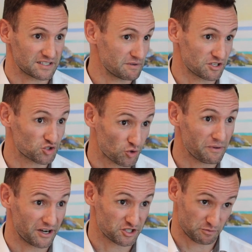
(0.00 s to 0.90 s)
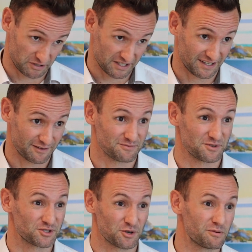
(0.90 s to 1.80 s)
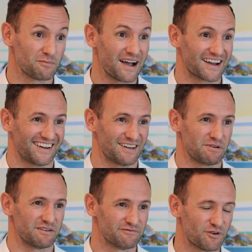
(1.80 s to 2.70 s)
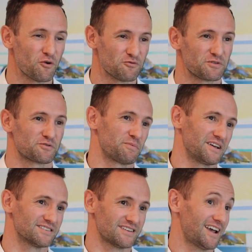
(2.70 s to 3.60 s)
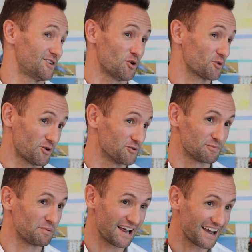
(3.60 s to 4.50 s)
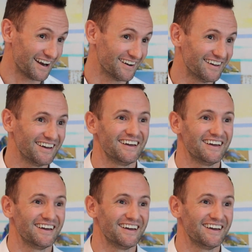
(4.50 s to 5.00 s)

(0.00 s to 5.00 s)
some of the store managers, particularly from the supermarket, had been involved with repairs that had not gone to plan.